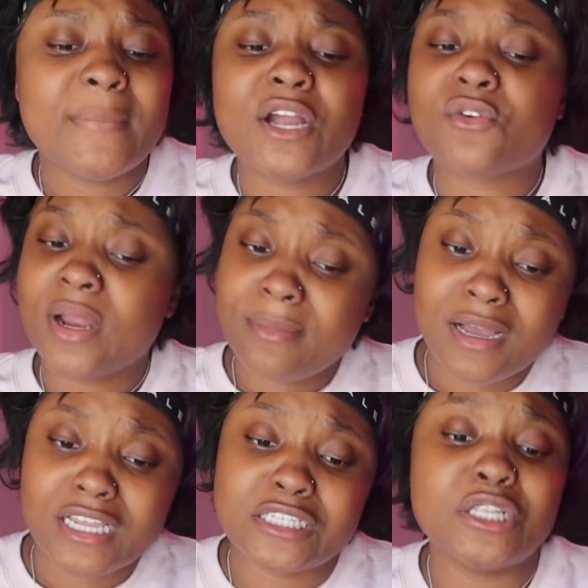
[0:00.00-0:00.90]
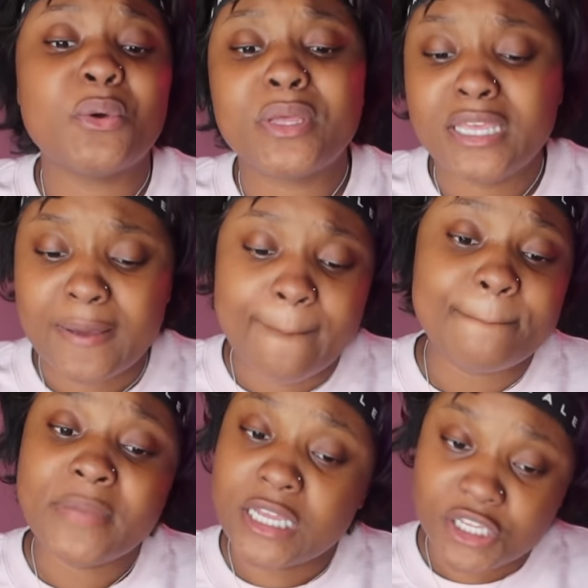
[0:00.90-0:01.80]
My grandma is low-key a b-
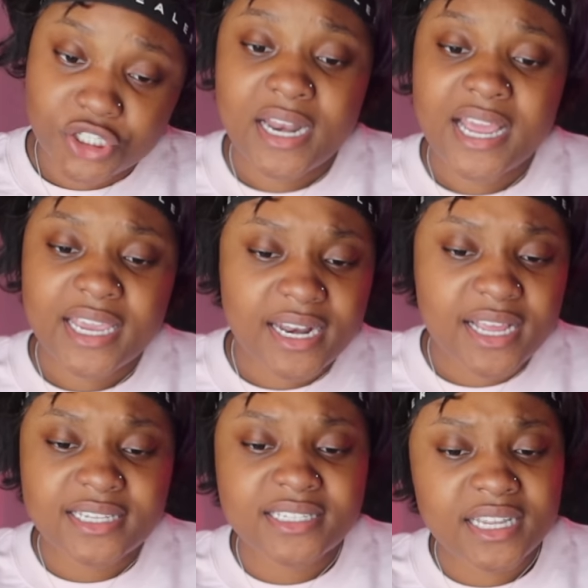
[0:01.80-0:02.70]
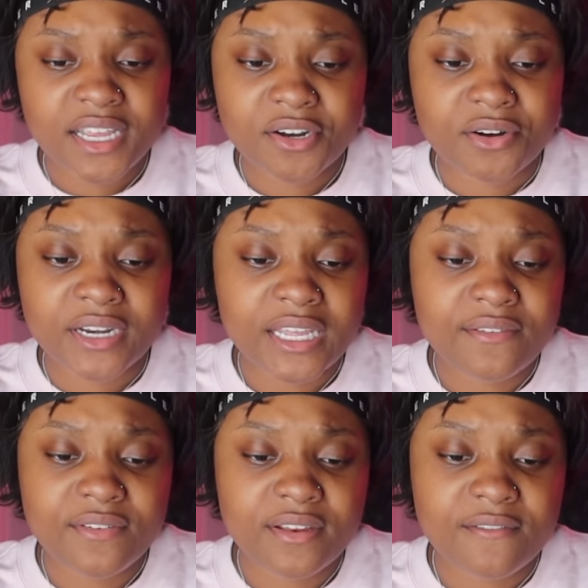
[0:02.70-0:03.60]
and I cannot stand her and
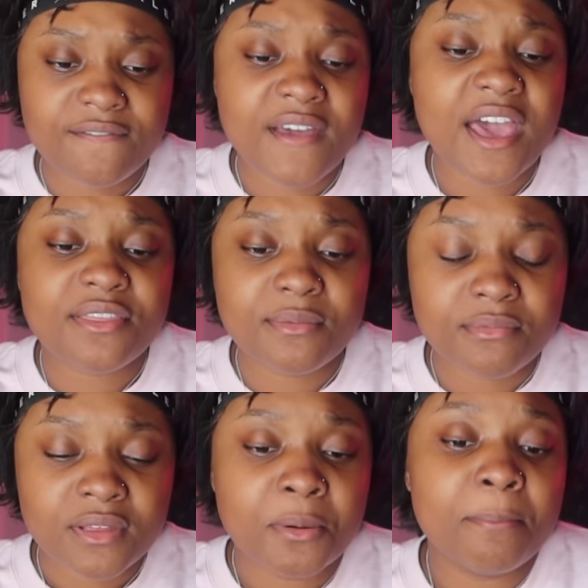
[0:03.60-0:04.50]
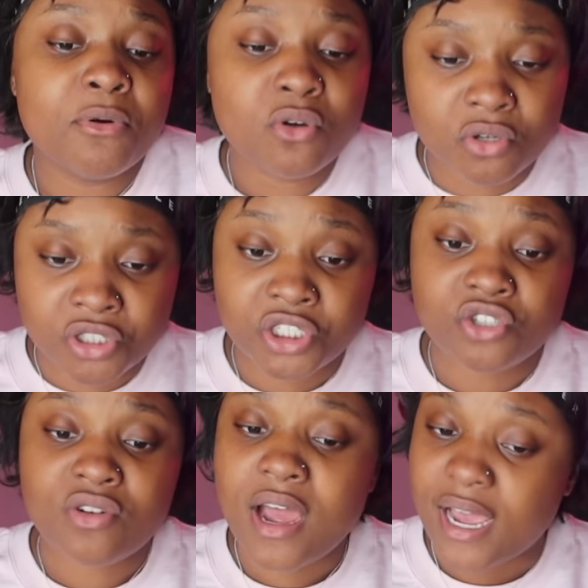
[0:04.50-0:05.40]
even fathom the bull she
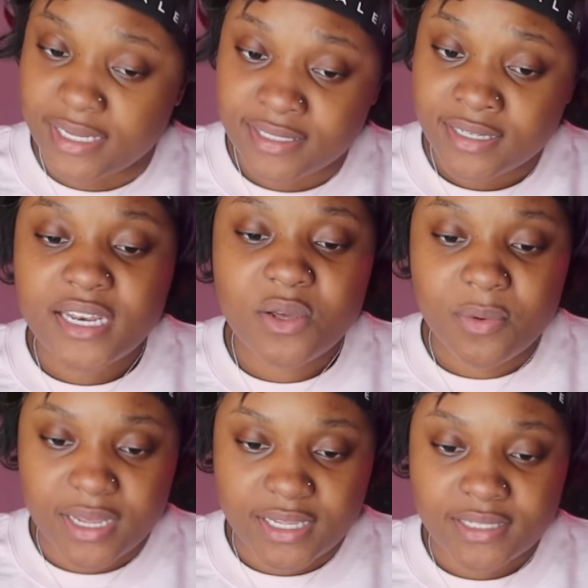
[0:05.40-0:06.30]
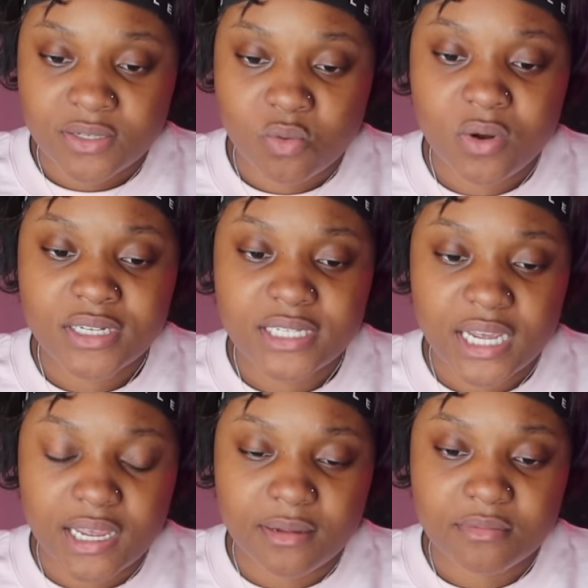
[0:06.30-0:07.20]
tries. Anyways, one
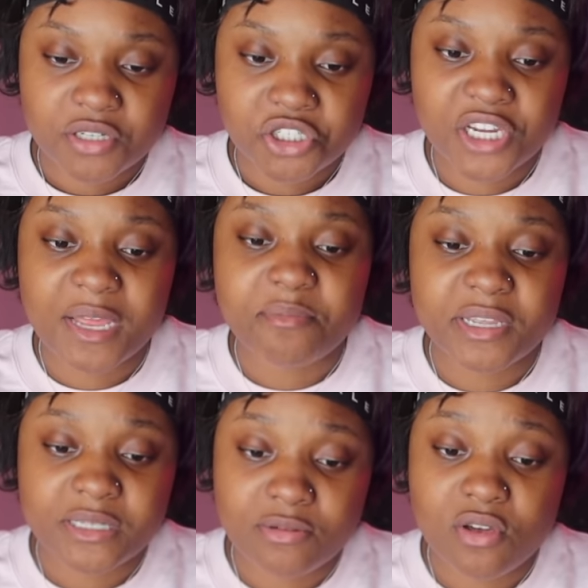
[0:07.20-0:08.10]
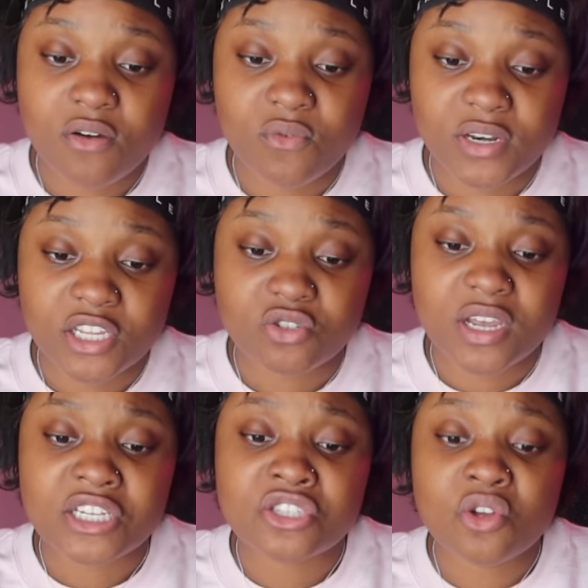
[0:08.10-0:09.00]
time she had pissed me off one day, so
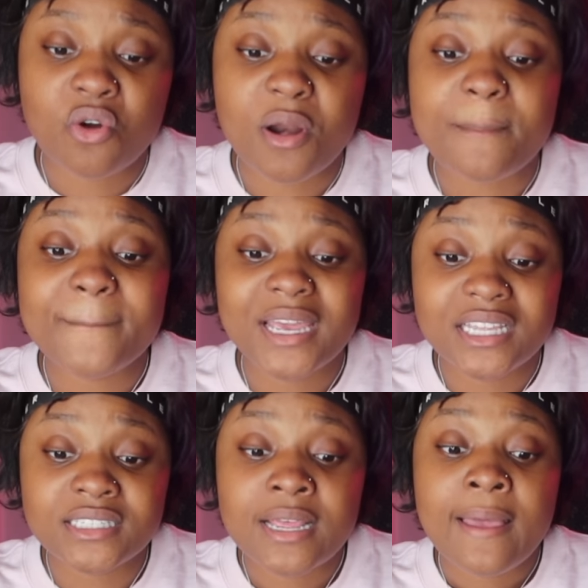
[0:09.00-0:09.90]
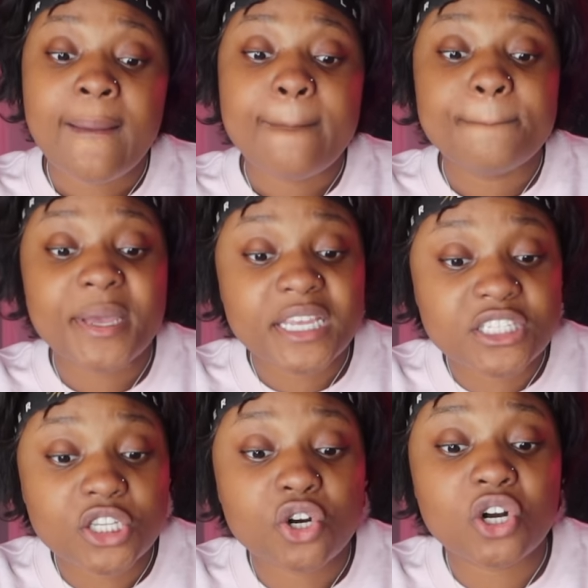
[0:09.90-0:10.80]
I stole her meds,
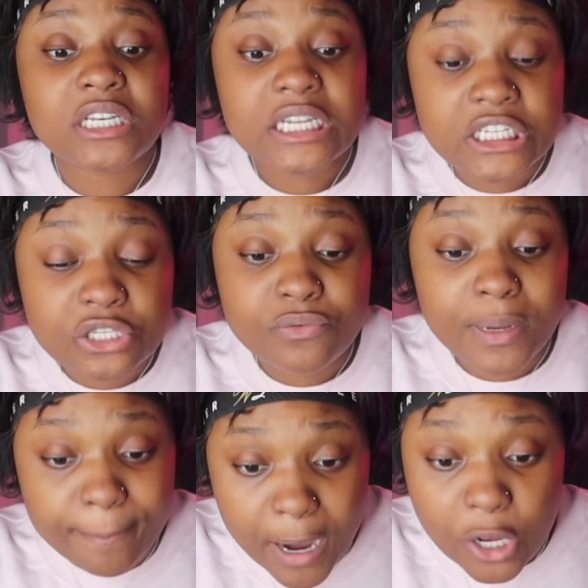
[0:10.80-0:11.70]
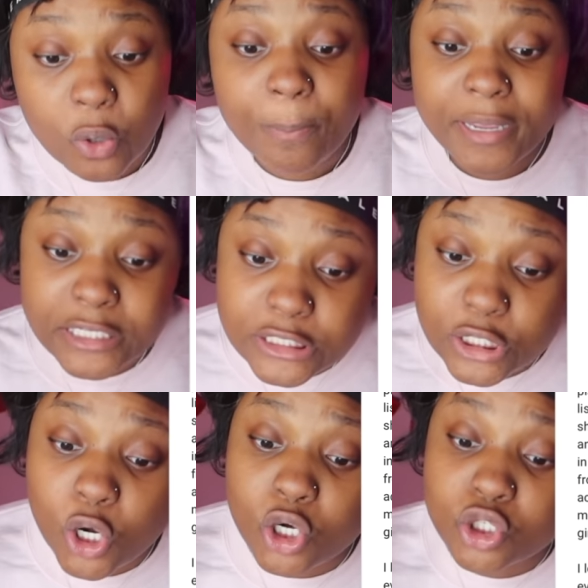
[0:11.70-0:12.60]
pissed in her Listerine bottle, pissed
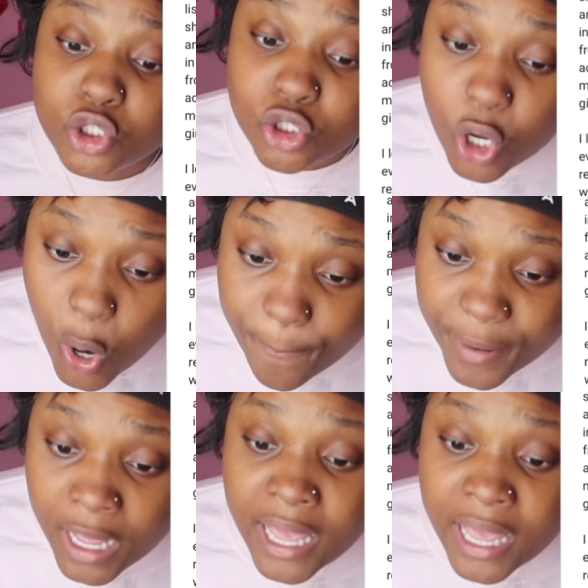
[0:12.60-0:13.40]
in her soap.